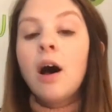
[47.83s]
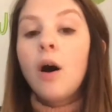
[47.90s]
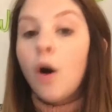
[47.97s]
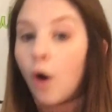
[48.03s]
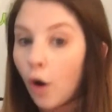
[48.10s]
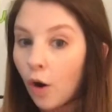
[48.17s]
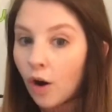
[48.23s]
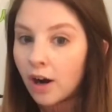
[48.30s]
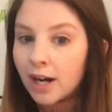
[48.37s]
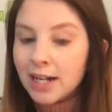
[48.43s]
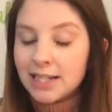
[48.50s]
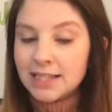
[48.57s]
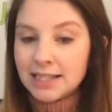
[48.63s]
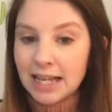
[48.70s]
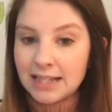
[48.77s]
Or
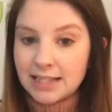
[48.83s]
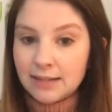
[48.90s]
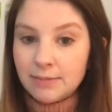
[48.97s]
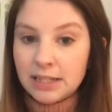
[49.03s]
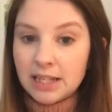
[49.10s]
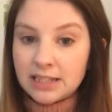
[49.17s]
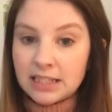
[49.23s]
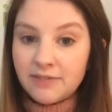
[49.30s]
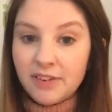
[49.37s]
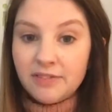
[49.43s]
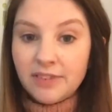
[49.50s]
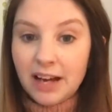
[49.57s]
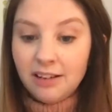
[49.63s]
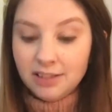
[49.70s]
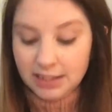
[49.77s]
it says it because of a
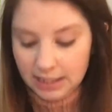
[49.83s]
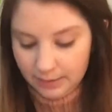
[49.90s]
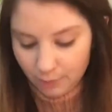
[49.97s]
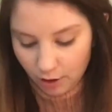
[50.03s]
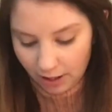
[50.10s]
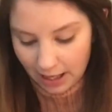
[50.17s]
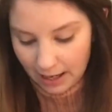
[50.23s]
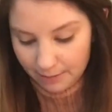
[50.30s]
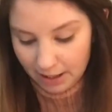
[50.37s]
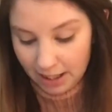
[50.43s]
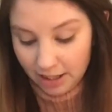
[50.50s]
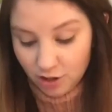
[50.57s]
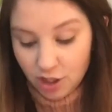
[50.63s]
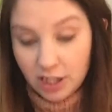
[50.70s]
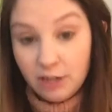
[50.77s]
vowel team or
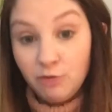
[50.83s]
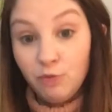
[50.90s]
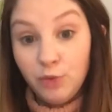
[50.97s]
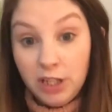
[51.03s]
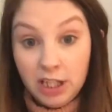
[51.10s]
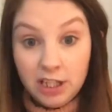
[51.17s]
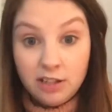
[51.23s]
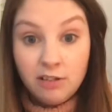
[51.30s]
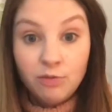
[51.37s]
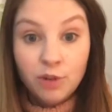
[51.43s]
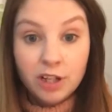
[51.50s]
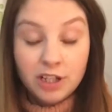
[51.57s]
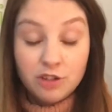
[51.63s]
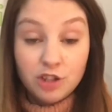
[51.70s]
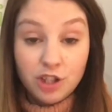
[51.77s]
combination. And we
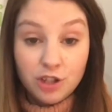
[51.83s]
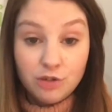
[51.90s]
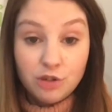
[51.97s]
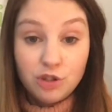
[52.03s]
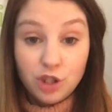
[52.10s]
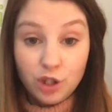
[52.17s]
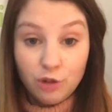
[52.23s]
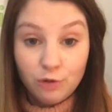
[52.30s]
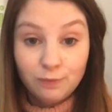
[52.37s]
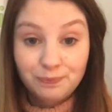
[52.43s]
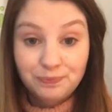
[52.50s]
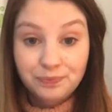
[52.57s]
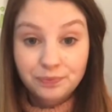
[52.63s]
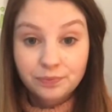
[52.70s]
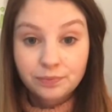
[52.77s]
were introduced to
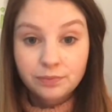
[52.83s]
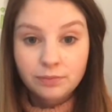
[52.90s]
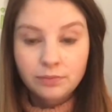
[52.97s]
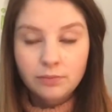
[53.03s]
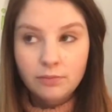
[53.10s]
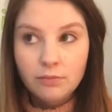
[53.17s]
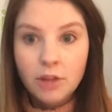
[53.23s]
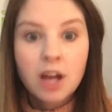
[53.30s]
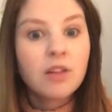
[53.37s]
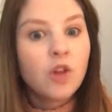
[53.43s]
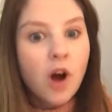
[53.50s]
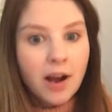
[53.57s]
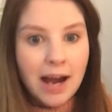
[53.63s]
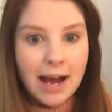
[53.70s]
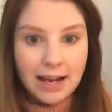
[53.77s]

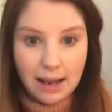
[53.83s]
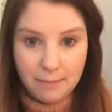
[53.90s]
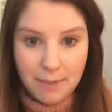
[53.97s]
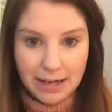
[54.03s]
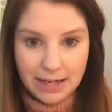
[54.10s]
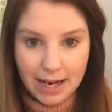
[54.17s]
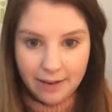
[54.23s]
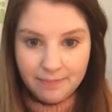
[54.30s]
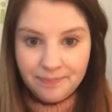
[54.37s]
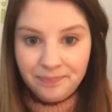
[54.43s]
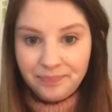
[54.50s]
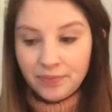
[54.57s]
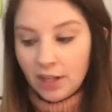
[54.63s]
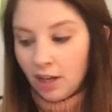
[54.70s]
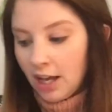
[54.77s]
long I on Monday.
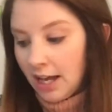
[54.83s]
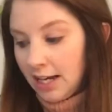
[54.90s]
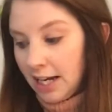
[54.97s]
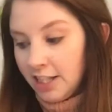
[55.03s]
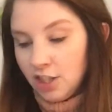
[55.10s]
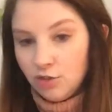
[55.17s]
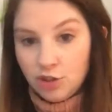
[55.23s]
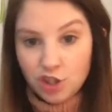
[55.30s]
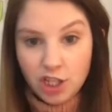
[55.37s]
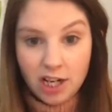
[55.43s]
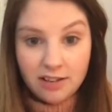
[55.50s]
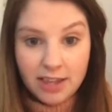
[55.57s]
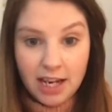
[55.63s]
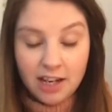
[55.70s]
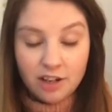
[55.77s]
And I
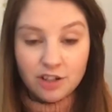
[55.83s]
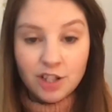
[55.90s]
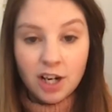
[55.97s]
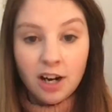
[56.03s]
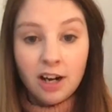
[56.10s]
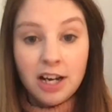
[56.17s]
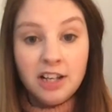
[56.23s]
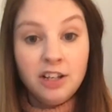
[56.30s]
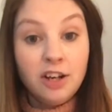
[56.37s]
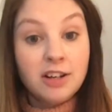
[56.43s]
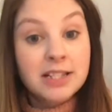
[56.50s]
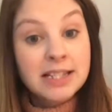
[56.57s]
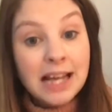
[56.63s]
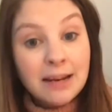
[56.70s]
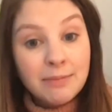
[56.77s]
shared the anchor chart, and your
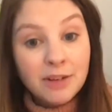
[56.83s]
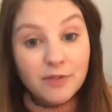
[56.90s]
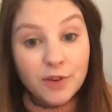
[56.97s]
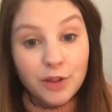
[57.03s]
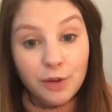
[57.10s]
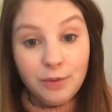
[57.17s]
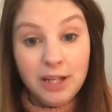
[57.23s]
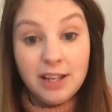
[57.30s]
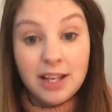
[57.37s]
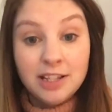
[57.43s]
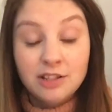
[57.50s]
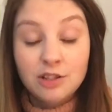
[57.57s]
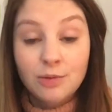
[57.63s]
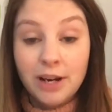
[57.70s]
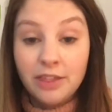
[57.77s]
assignment for the week
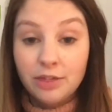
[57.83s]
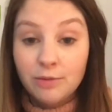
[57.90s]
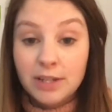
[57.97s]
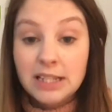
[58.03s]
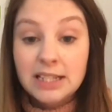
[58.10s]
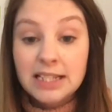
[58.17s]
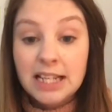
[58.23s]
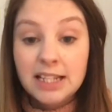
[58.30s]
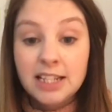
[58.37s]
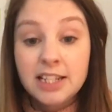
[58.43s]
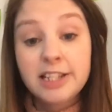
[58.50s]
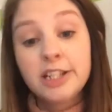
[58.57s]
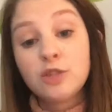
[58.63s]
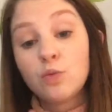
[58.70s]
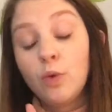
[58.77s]
is to write 3
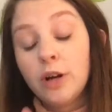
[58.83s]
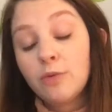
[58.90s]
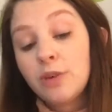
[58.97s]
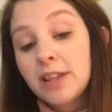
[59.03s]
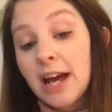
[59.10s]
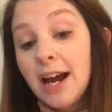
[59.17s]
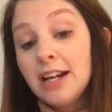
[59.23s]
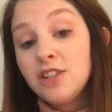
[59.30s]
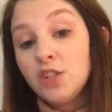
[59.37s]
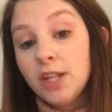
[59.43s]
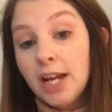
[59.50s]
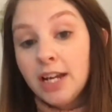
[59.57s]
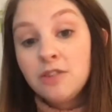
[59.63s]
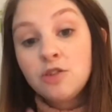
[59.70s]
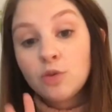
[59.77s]
sentences, one with
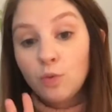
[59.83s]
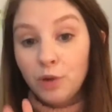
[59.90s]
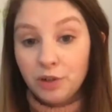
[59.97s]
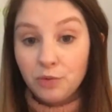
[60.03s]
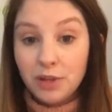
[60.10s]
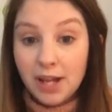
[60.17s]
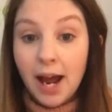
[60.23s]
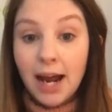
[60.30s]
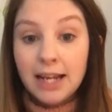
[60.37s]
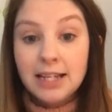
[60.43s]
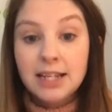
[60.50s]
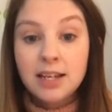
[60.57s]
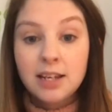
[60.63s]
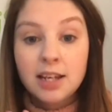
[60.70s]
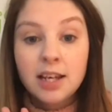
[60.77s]
IGH, one with
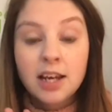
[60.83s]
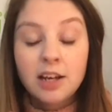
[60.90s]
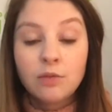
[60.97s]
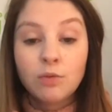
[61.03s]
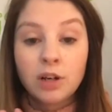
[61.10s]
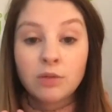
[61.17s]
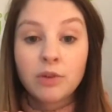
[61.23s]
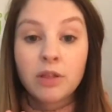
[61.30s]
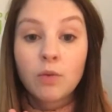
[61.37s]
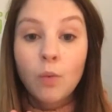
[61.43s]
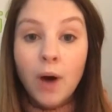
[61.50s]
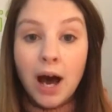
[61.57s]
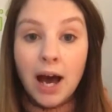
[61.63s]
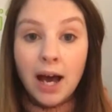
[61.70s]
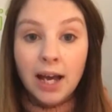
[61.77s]
IE, and one with
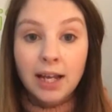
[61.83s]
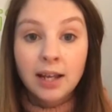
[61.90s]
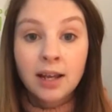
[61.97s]
Y,